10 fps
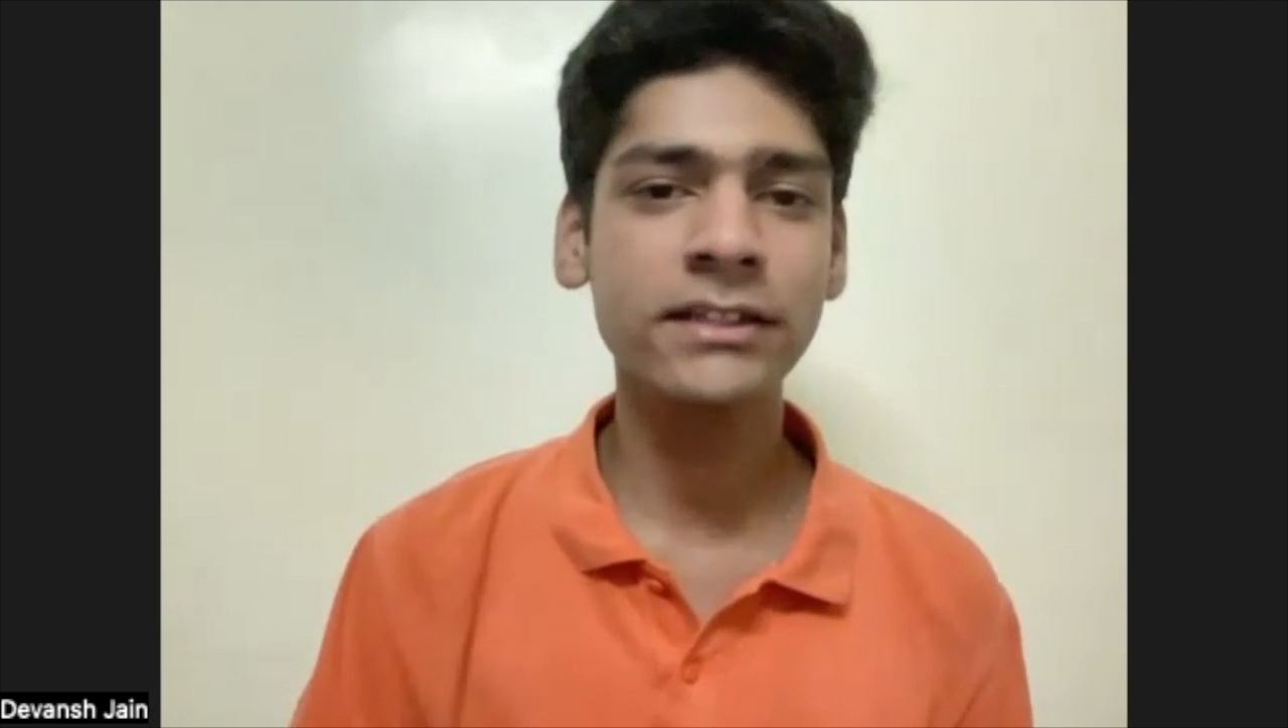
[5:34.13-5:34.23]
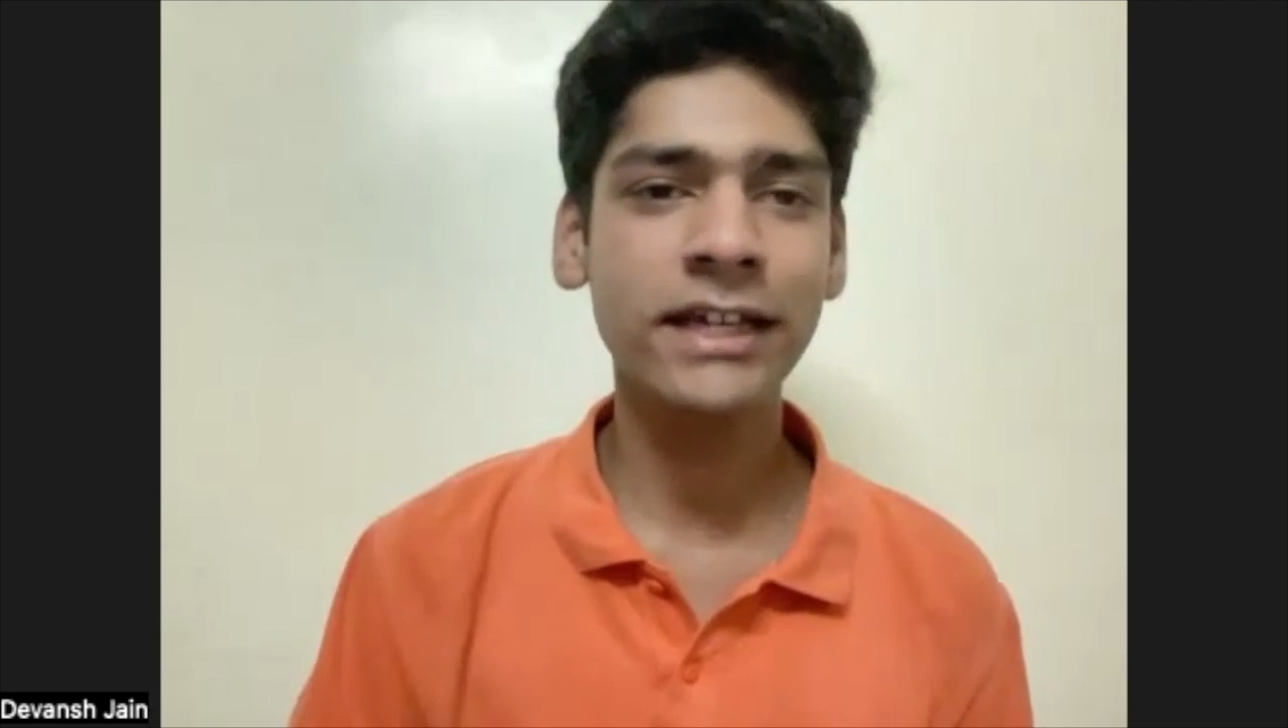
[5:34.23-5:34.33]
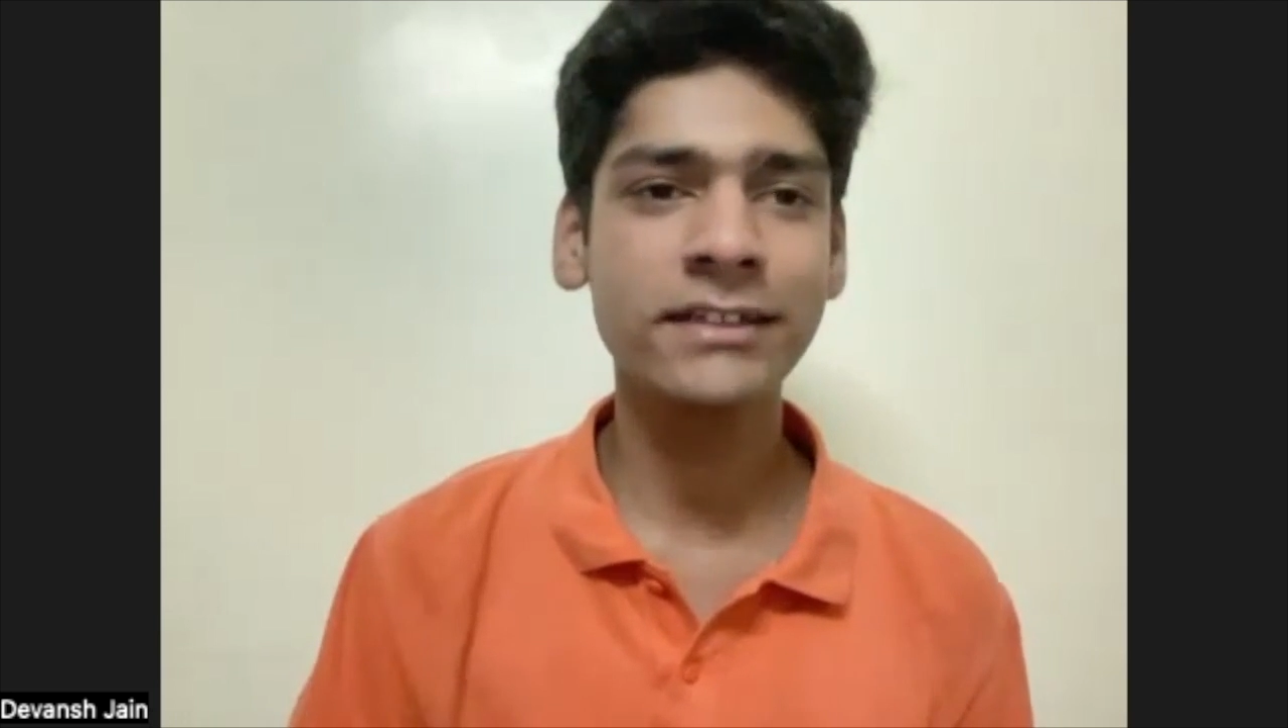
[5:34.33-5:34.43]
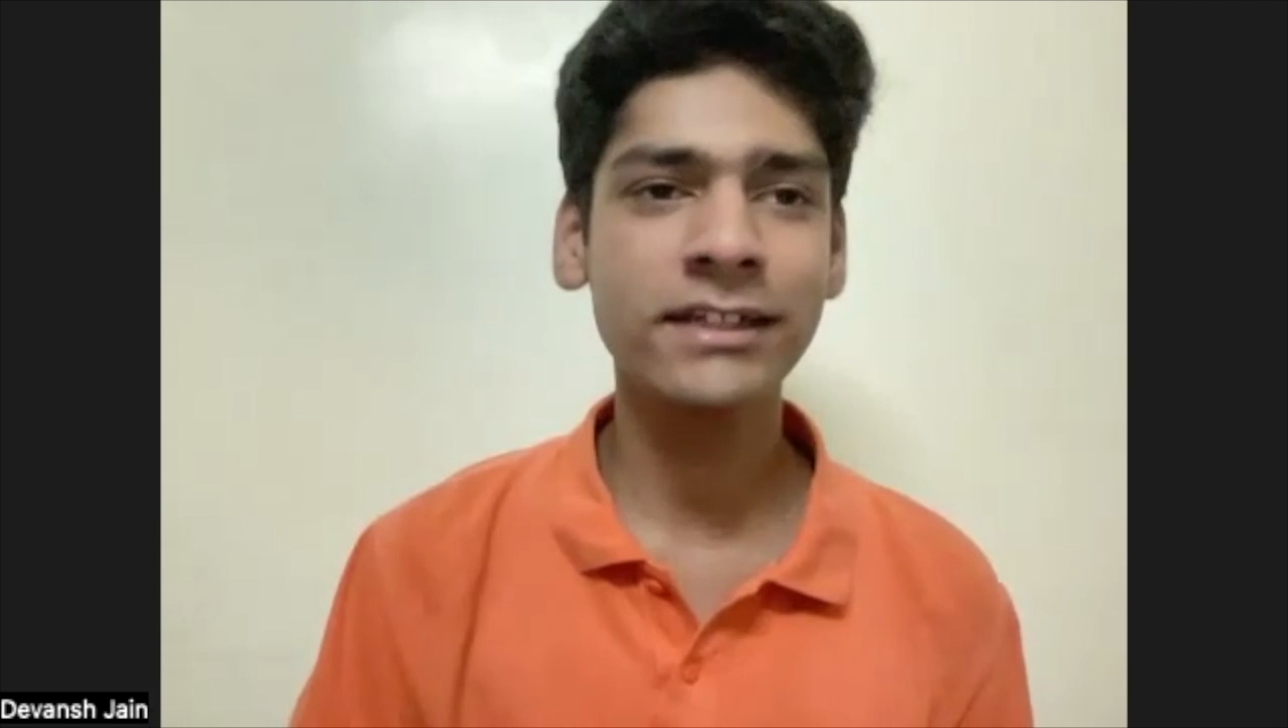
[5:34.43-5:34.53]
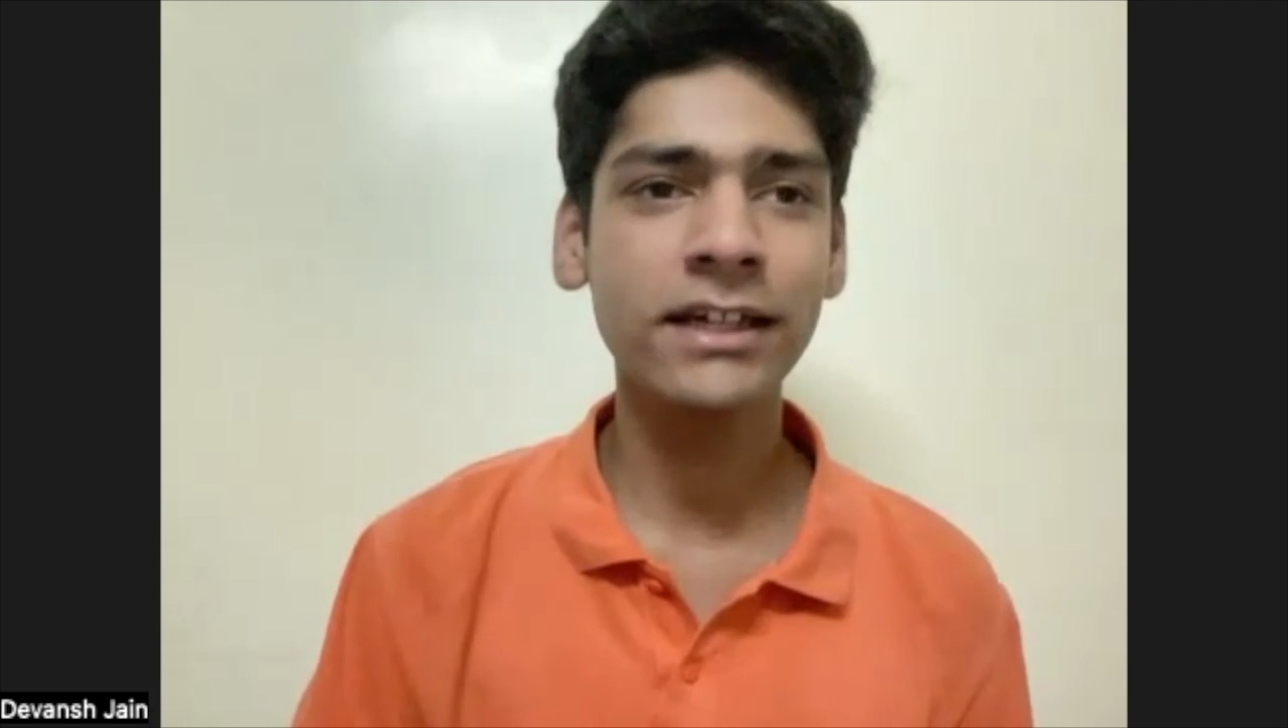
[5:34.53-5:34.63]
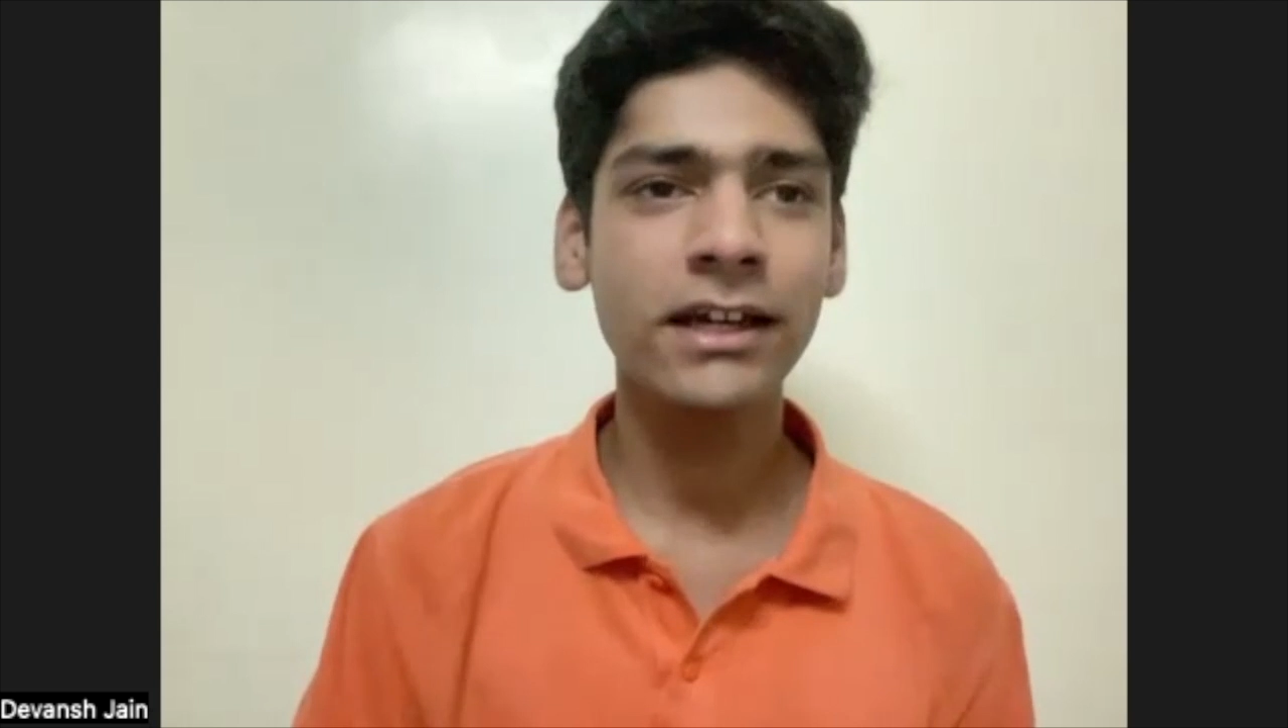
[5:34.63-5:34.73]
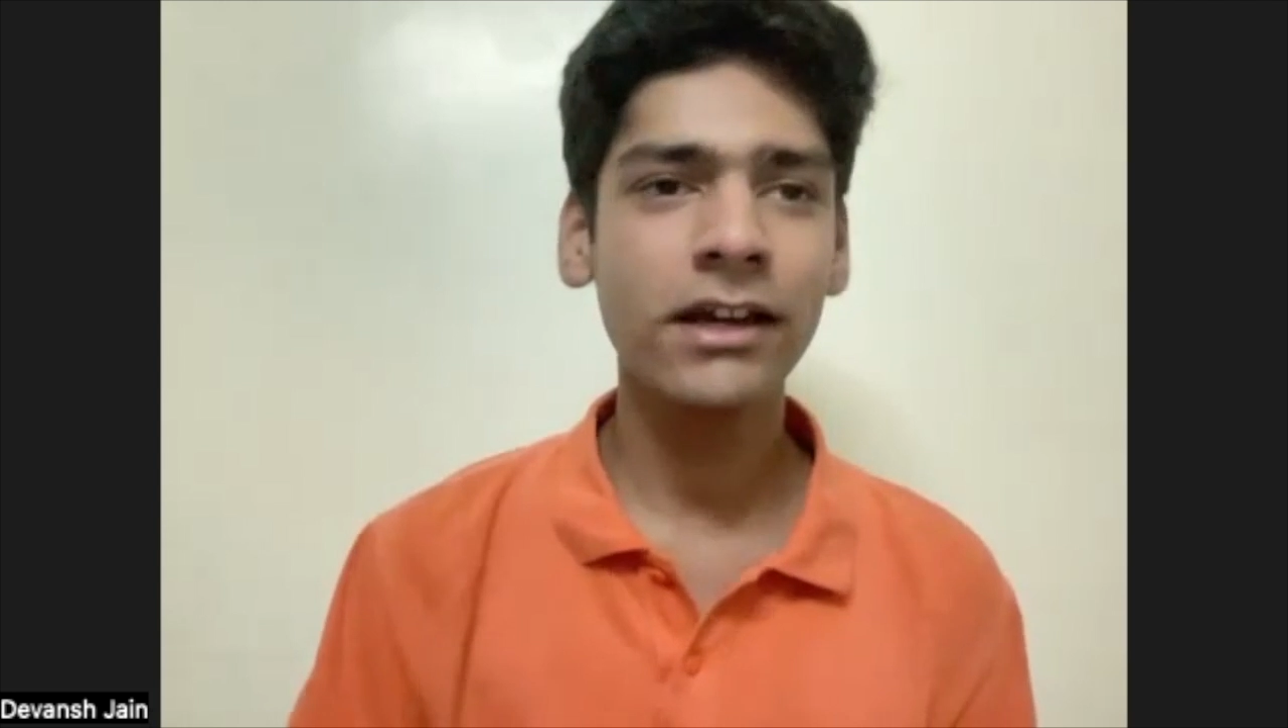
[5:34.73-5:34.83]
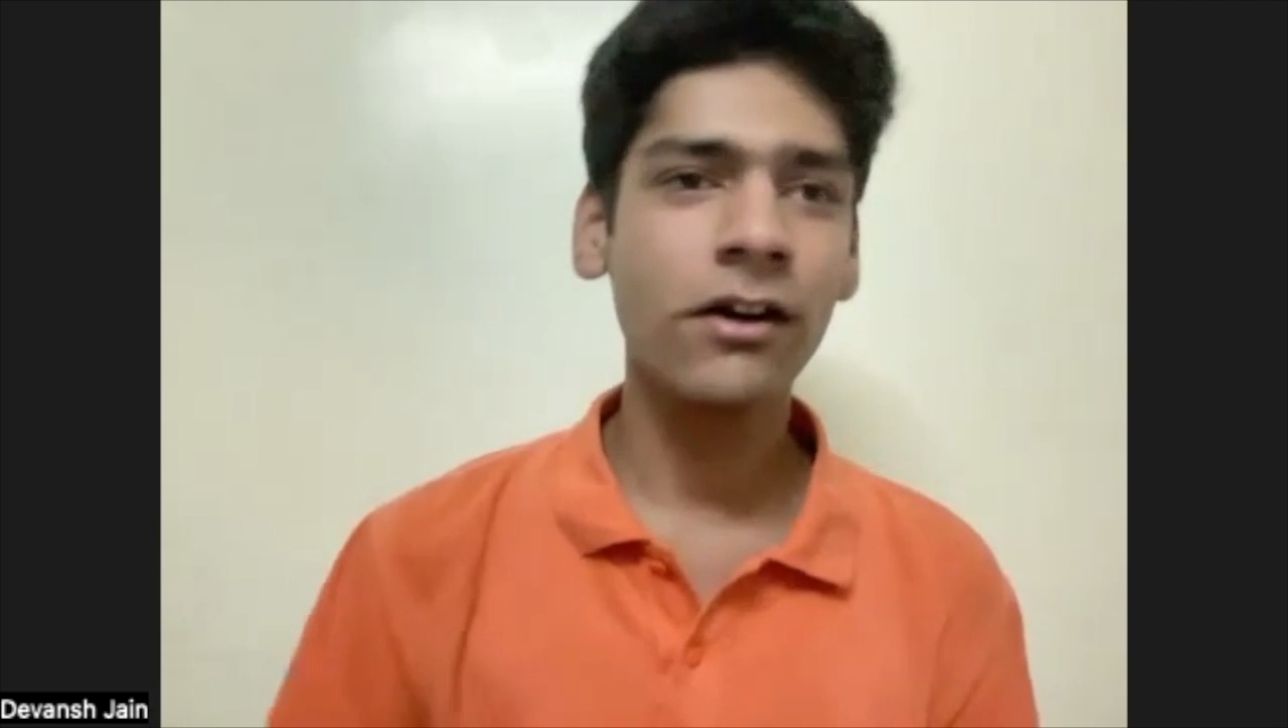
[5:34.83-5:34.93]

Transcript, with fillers: in CSE